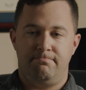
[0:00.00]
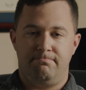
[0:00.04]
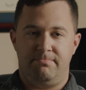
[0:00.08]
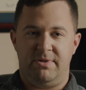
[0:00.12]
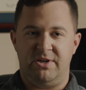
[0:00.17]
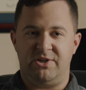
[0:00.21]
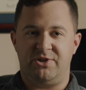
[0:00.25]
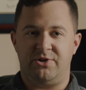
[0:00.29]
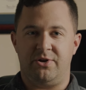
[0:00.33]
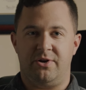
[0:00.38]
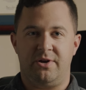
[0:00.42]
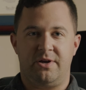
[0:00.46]
Be
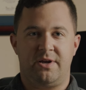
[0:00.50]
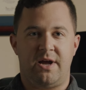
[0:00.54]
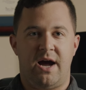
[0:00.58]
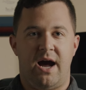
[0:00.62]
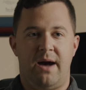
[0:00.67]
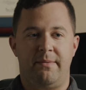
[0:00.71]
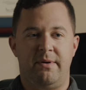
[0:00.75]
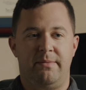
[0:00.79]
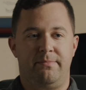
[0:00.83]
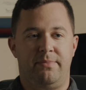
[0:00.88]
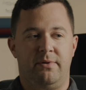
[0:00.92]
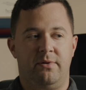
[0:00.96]
sure to
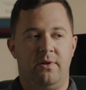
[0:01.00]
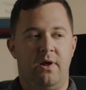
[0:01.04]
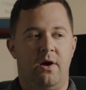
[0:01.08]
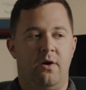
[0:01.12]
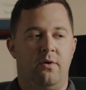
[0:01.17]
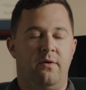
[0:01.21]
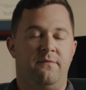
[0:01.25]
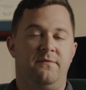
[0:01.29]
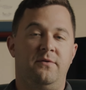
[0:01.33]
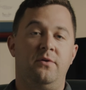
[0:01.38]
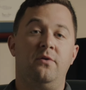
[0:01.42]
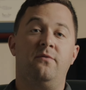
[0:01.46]
comment
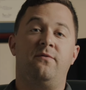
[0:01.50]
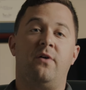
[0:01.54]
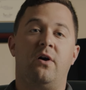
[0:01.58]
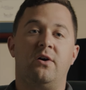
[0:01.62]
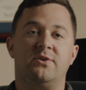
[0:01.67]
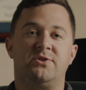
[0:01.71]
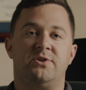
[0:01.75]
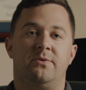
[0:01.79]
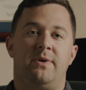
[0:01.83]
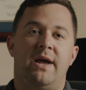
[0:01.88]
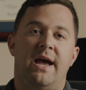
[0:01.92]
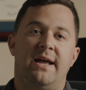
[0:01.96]
below if you've
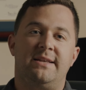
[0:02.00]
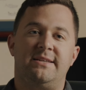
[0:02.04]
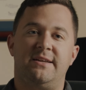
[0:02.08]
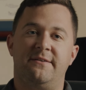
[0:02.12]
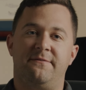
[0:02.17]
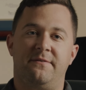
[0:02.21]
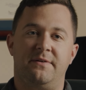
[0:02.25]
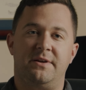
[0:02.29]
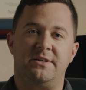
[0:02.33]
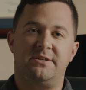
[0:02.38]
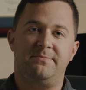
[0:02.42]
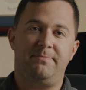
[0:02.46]
also had
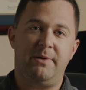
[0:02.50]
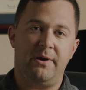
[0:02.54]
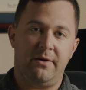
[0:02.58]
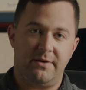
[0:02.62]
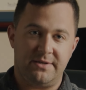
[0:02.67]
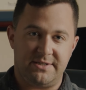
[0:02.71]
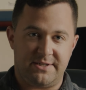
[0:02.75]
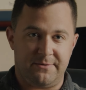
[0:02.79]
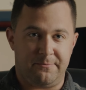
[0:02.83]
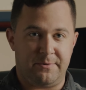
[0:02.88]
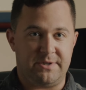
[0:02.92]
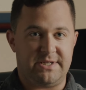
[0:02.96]
different
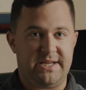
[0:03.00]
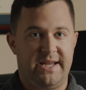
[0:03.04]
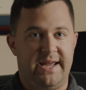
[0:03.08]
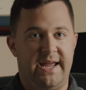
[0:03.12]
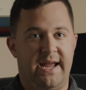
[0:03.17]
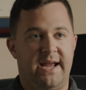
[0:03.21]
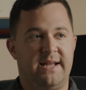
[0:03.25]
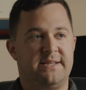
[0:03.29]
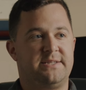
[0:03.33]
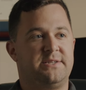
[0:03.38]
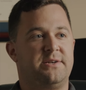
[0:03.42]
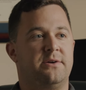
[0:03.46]
experiences with
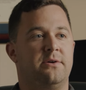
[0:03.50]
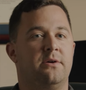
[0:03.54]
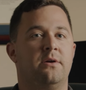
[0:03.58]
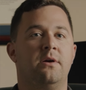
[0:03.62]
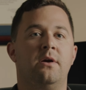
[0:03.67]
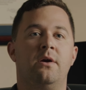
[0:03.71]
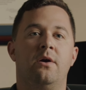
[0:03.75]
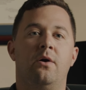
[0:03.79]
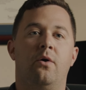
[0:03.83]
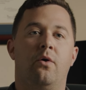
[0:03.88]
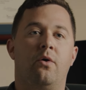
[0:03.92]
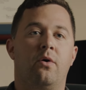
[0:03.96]
Dehancer
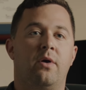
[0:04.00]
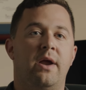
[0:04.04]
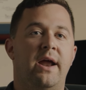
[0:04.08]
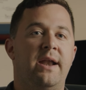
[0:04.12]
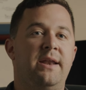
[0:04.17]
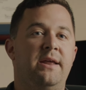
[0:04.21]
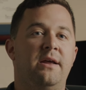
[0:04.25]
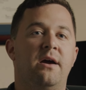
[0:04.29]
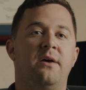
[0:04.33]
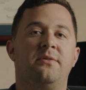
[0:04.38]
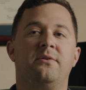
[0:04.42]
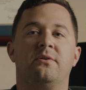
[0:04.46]
or
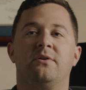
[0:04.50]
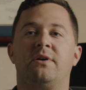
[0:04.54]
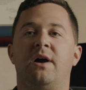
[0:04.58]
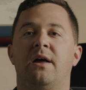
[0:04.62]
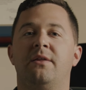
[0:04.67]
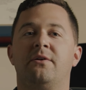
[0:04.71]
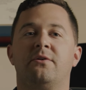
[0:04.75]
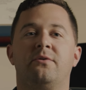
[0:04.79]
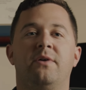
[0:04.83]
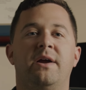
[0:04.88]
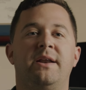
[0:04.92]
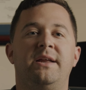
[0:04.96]
any other
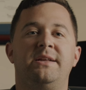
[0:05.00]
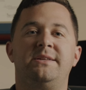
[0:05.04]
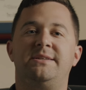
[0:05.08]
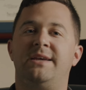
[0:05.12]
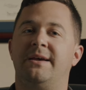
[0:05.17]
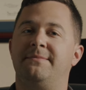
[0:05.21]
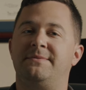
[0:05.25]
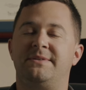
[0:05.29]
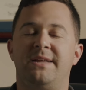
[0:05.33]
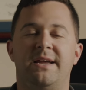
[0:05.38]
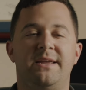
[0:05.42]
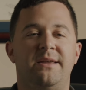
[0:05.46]
color grading
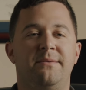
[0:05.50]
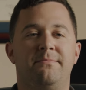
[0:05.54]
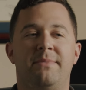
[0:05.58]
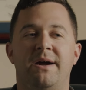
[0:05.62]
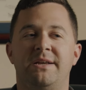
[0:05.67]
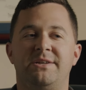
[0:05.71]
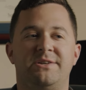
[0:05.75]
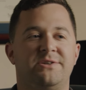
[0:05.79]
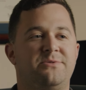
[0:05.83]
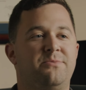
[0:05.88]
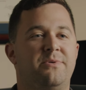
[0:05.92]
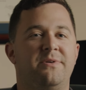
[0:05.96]
tips that you
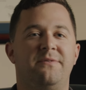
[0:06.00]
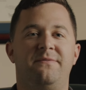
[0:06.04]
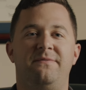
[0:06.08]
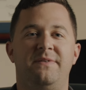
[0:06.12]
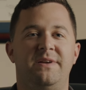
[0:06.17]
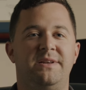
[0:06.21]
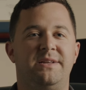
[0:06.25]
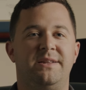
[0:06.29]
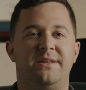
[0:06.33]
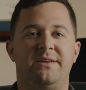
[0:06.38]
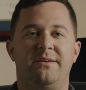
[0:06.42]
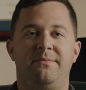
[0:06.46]
might just want to
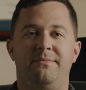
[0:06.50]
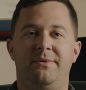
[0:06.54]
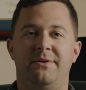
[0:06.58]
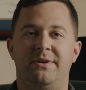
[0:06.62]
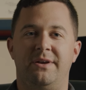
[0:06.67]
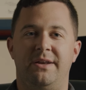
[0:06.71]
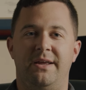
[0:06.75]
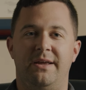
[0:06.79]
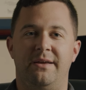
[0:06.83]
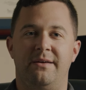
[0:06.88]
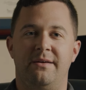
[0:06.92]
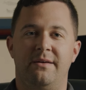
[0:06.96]
feed to the
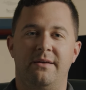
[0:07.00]
community.